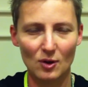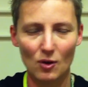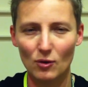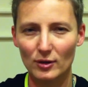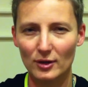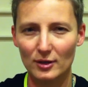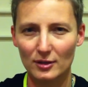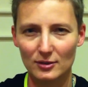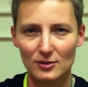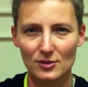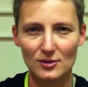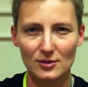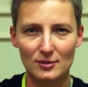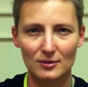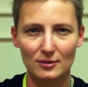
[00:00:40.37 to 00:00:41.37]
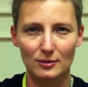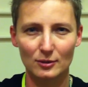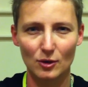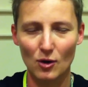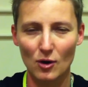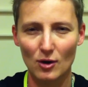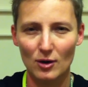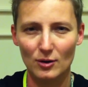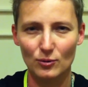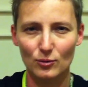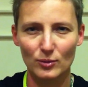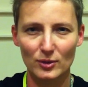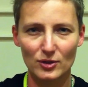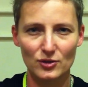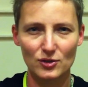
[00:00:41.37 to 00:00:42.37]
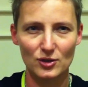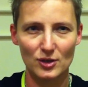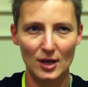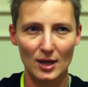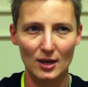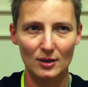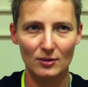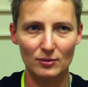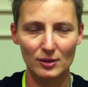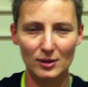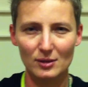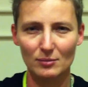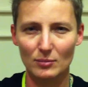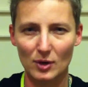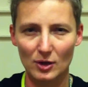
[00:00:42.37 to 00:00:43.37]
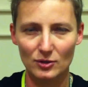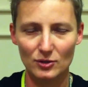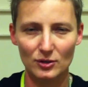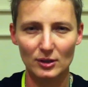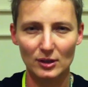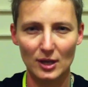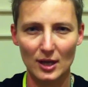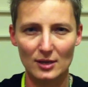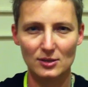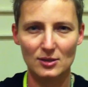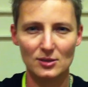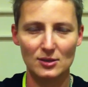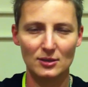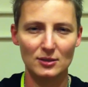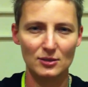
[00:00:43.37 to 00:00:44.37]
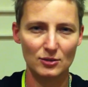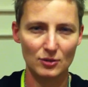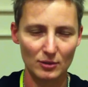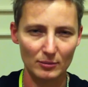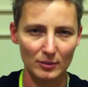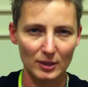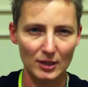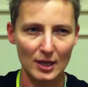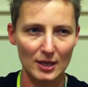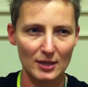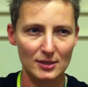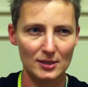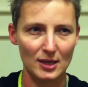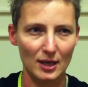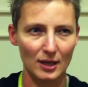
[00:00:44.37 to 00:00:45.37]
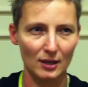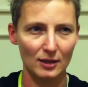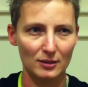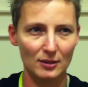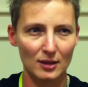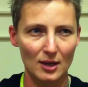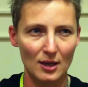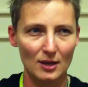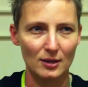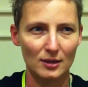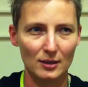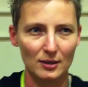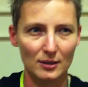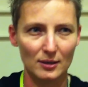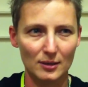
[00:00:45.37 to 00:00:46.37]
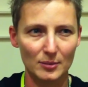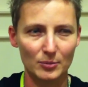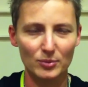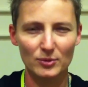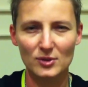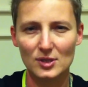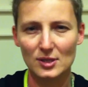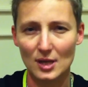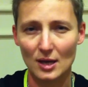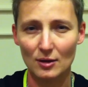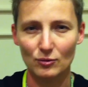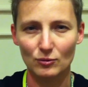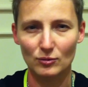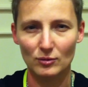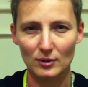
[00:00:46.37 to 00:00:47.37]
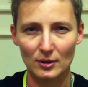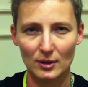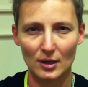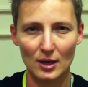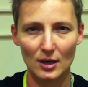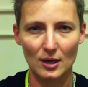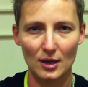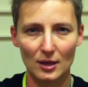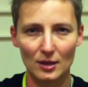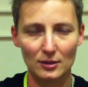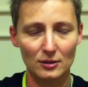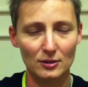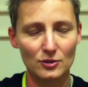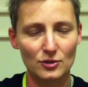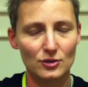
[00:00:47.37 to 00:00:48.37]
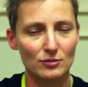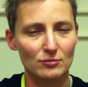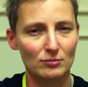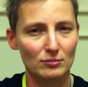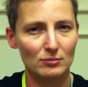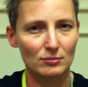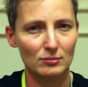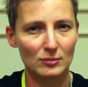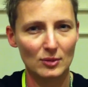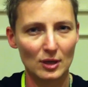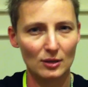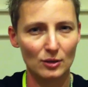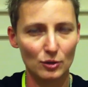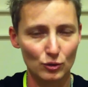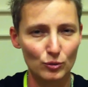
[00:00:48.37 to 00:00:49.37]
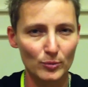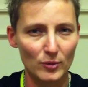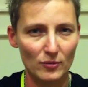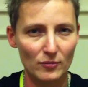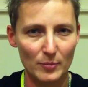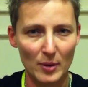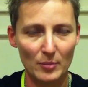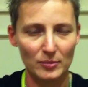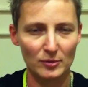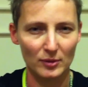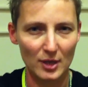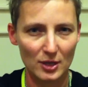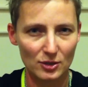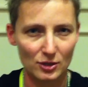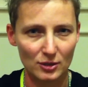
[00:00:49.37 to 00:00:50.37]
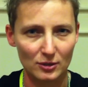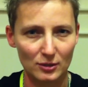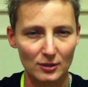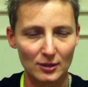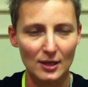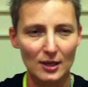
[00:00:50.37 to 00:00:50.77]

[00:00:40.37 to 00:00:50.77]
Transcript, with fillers: odious law which really marginalizes and discriminates and uh, puts down a large group of population,